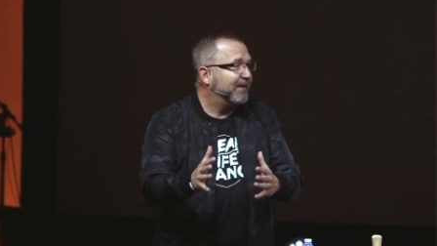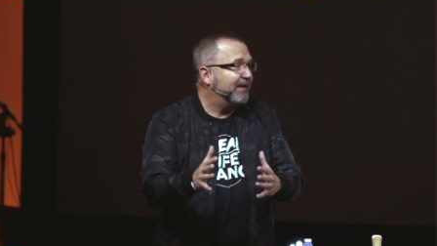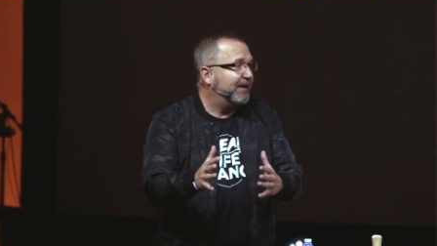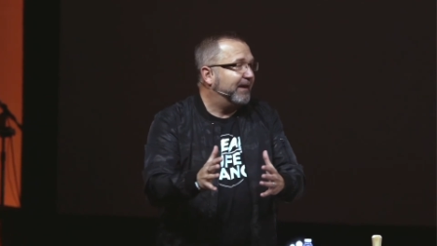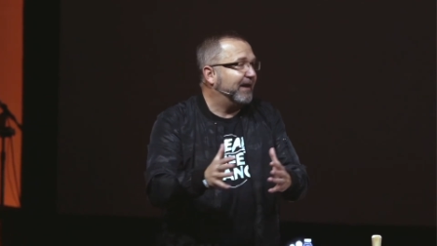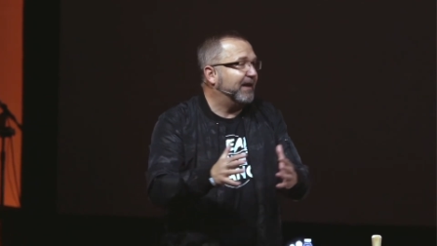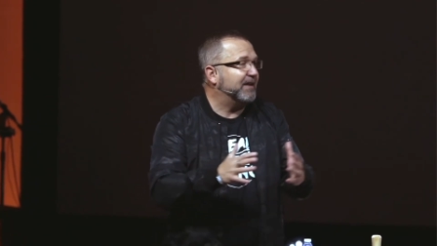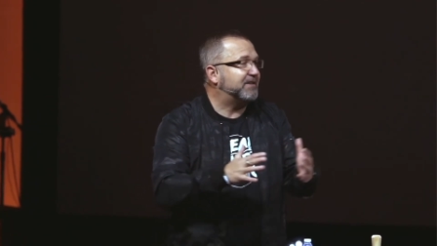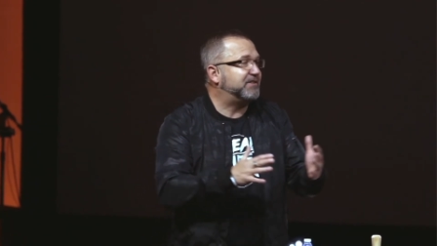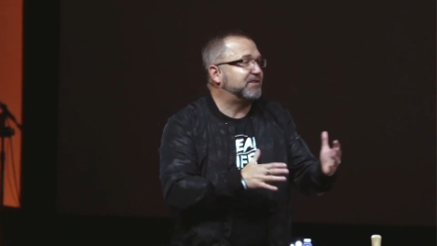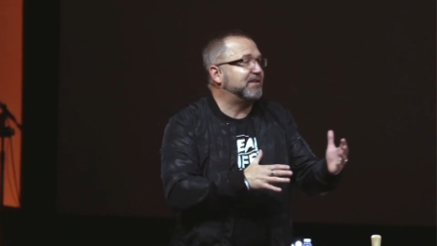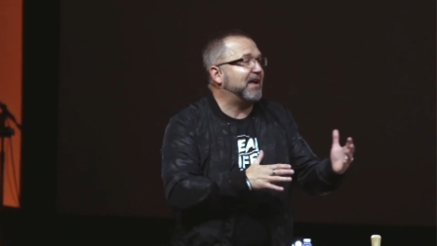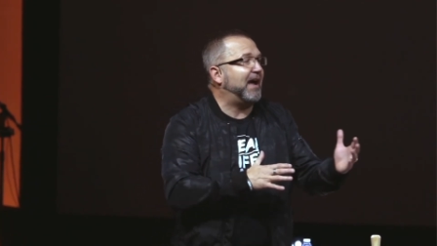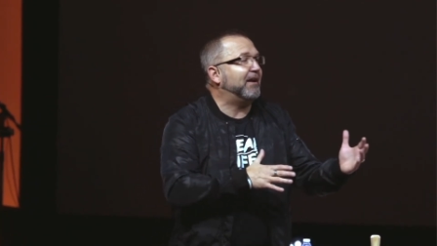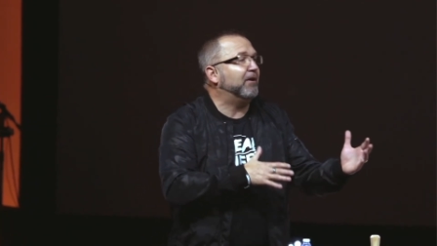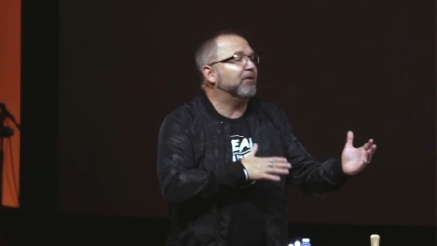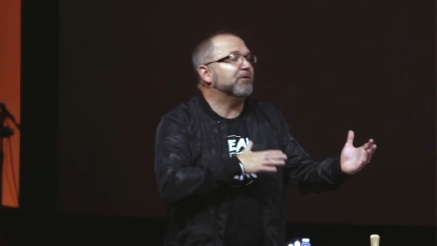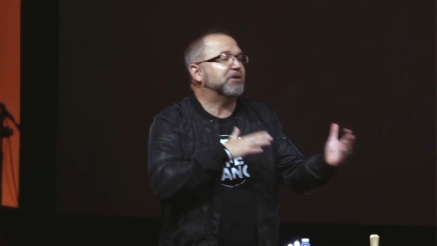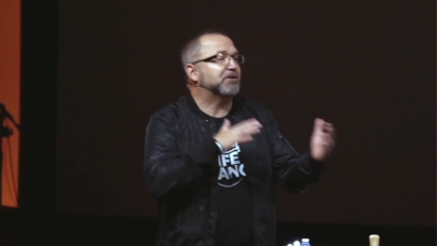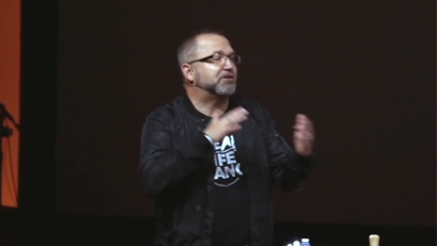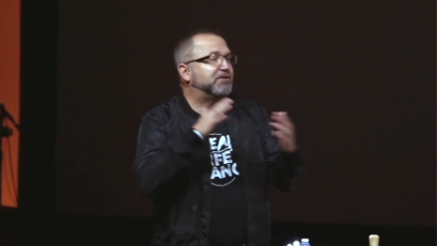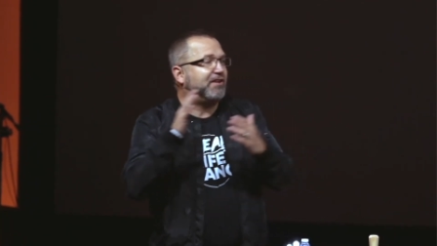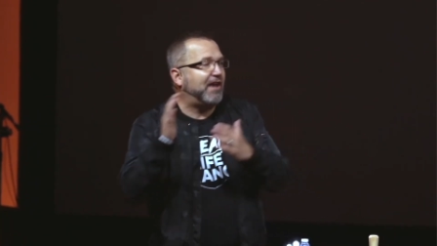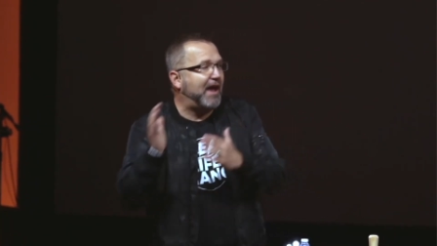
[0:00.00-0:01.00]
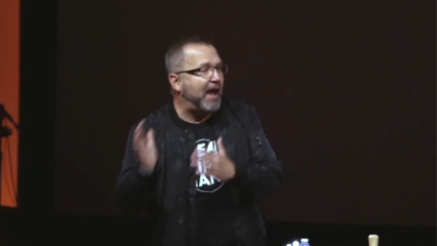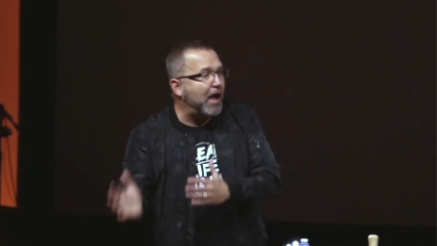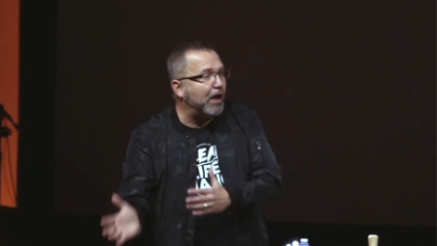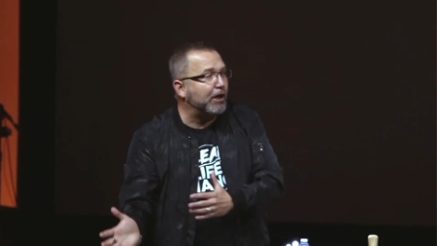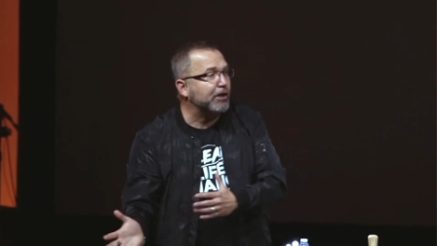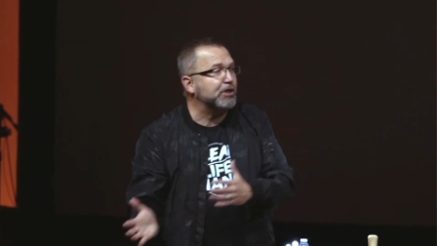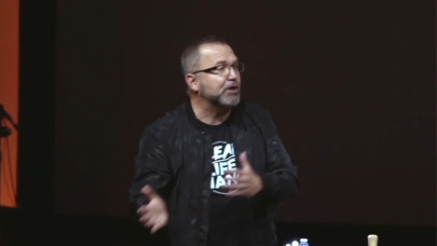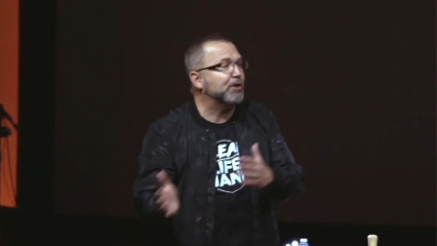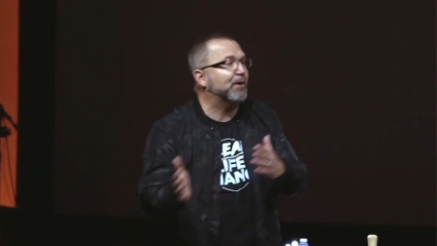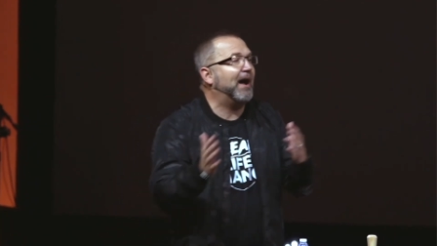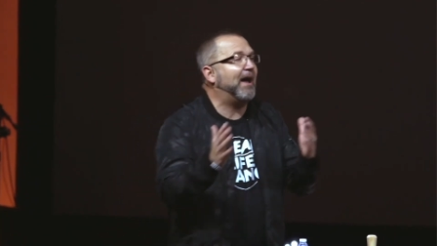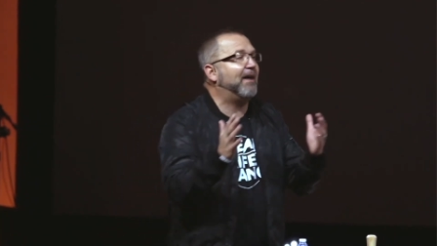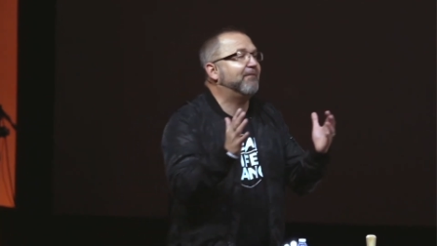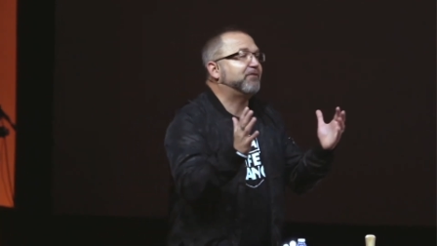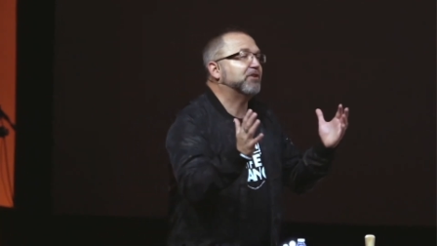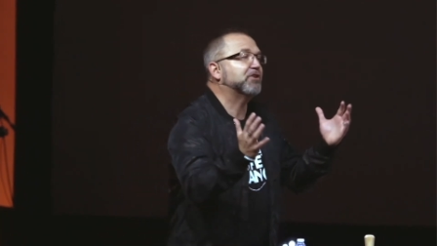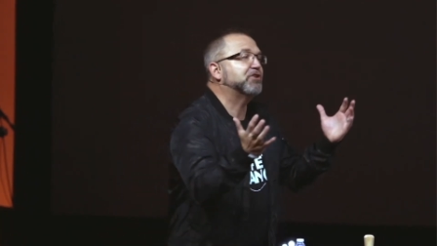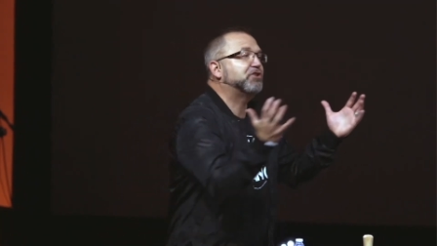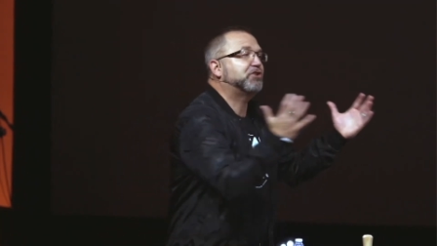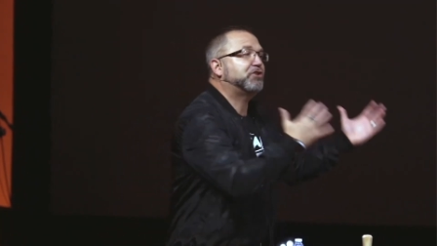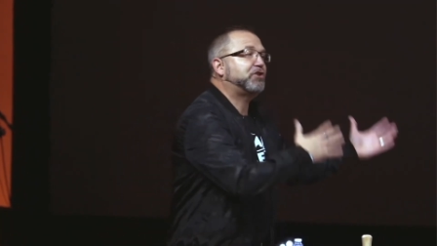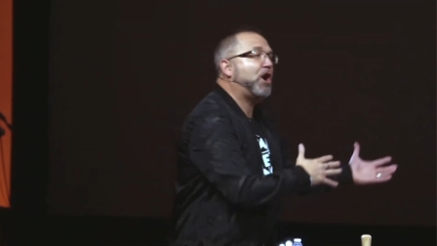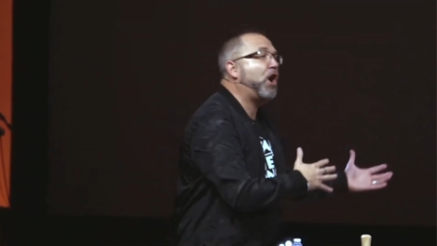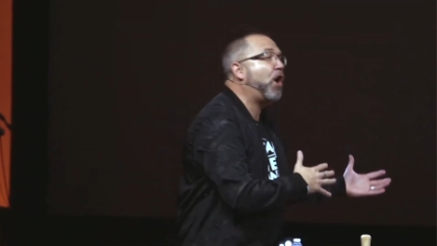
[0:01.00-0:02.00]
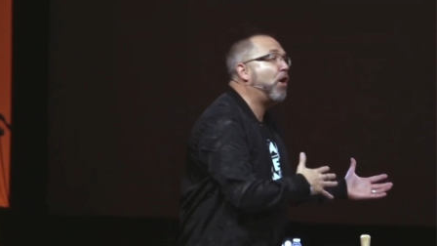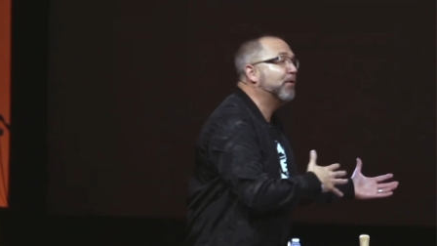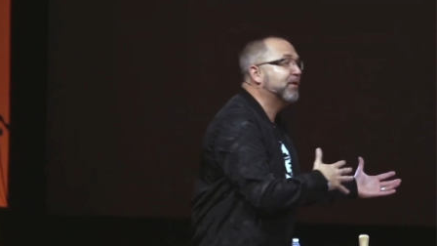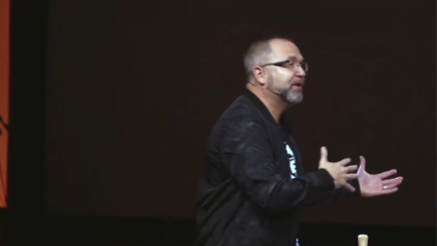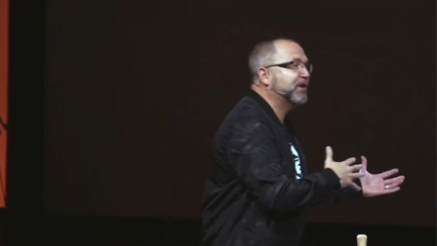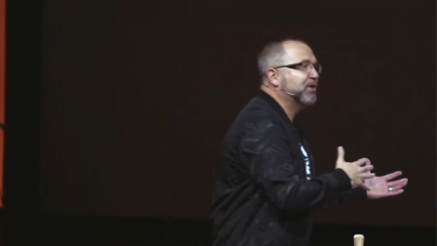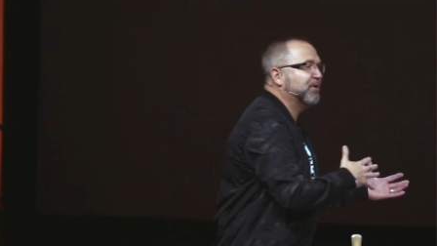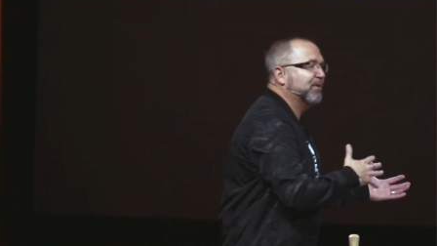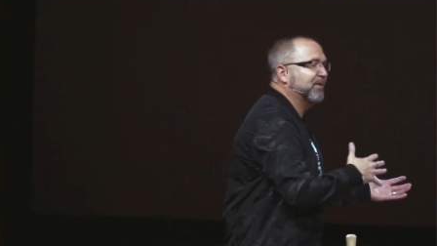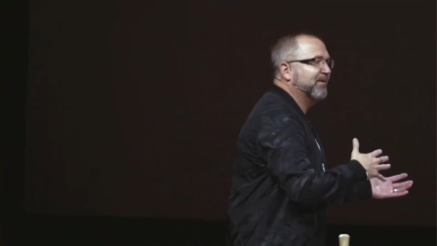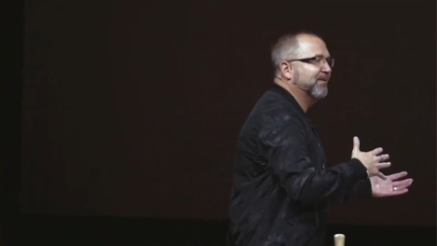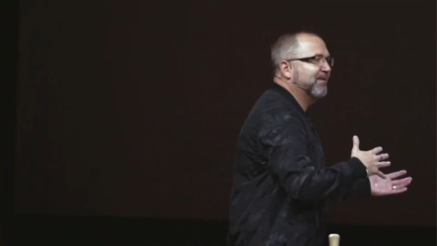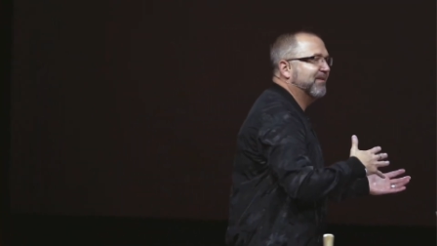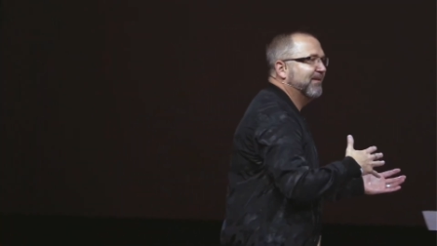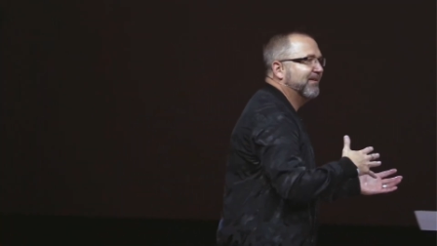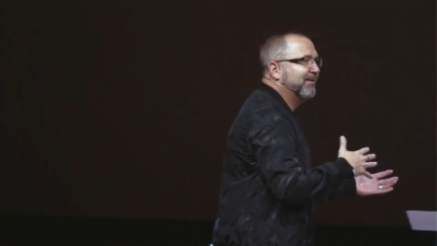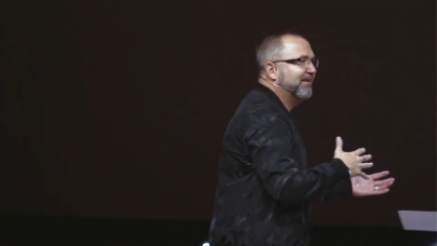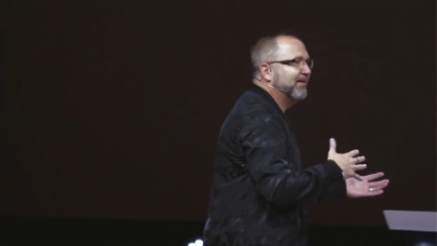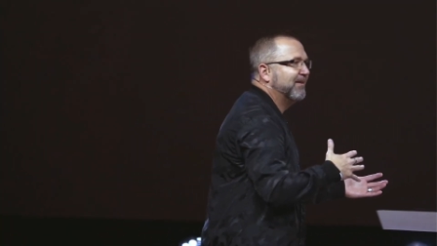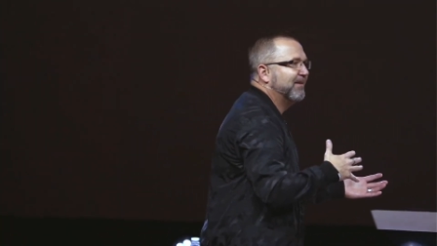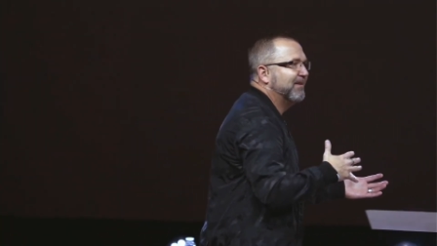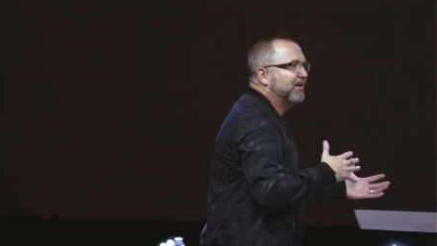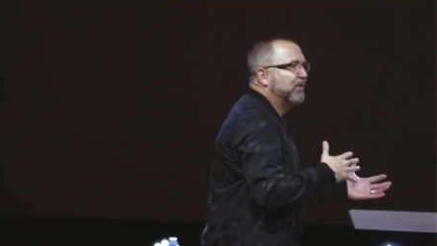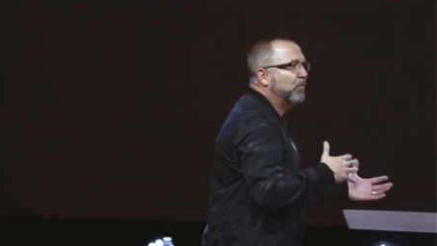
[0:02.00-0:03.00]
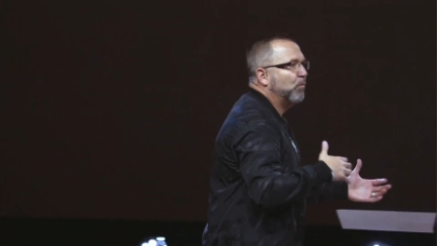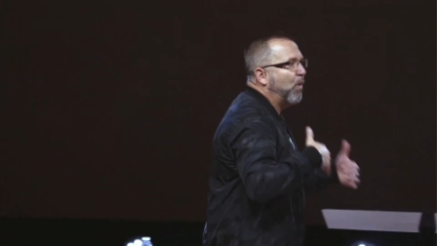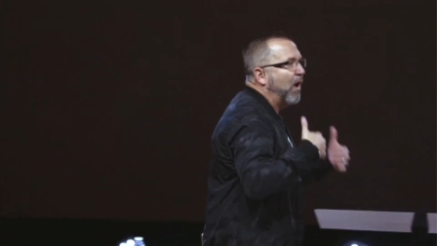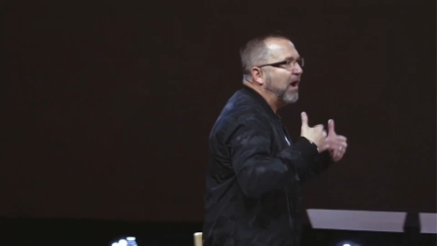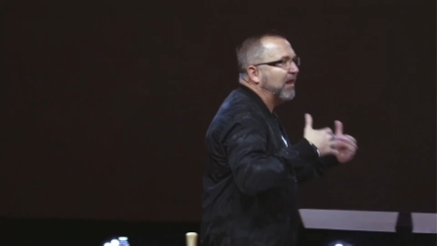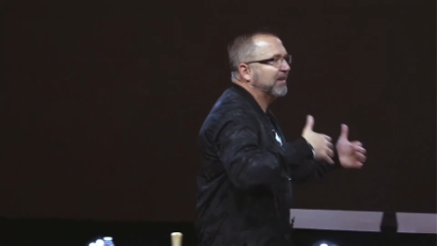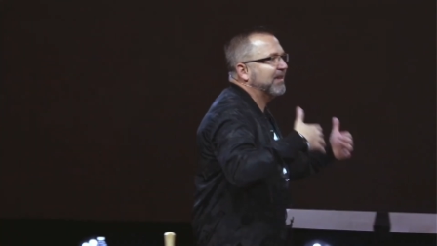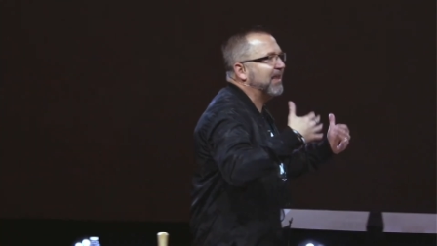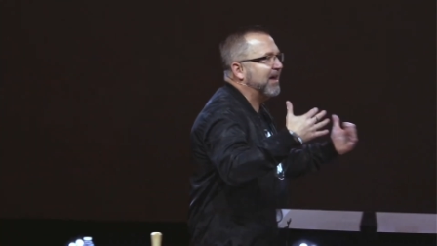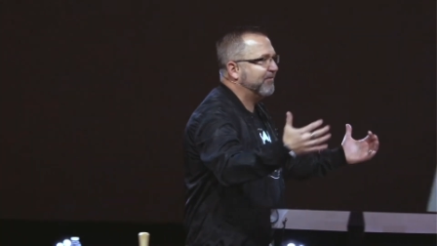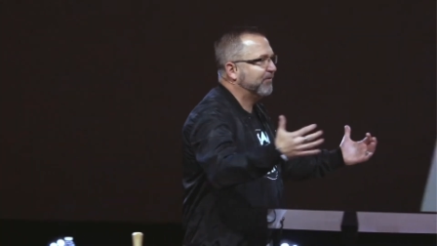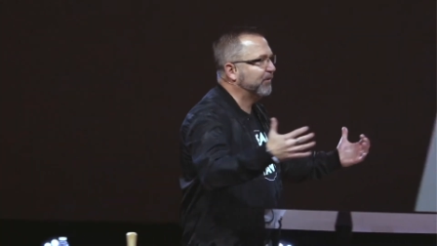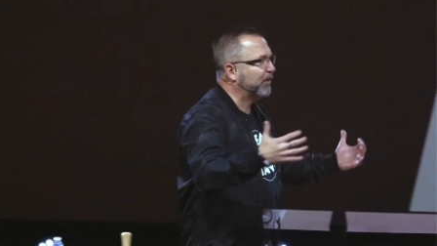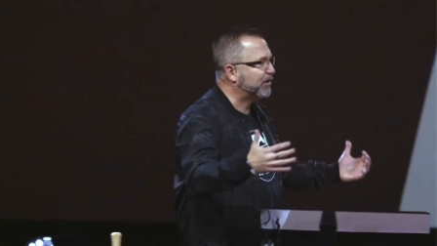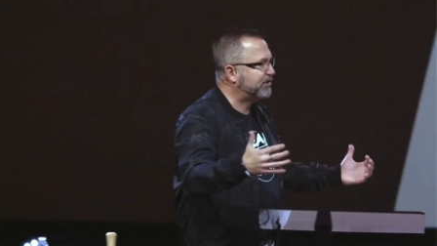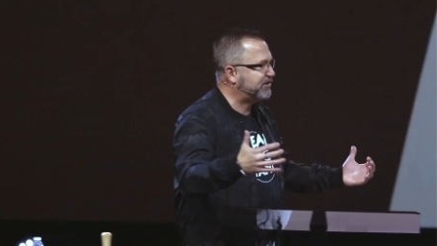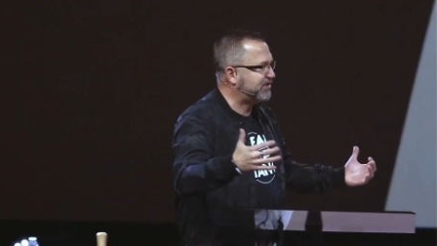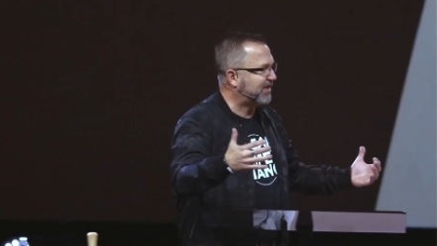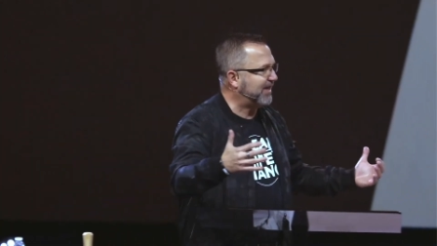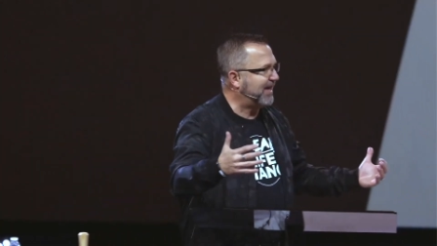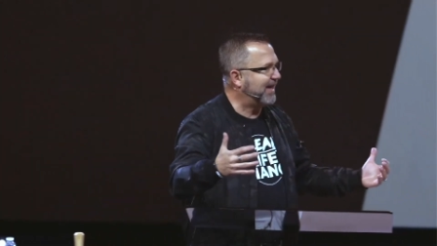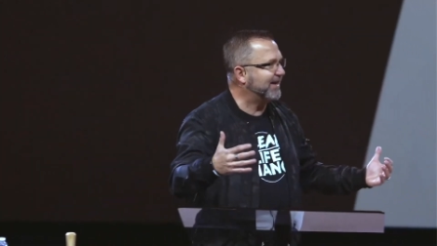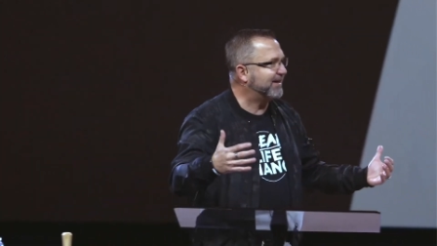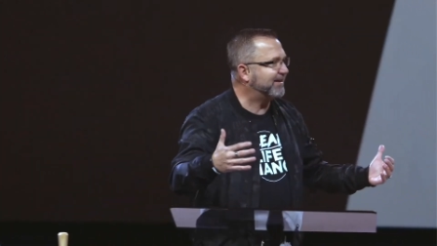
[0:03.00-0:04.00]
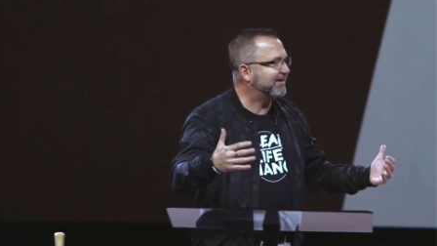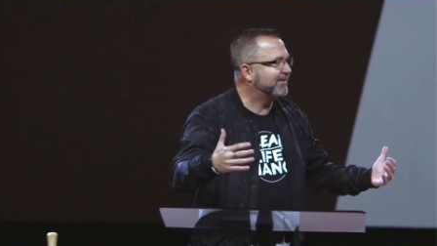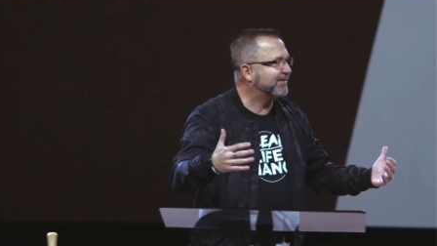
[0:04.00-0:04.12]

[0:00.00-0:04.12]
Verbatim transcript: It's, I don't just tell you, I have to show you what love looks like.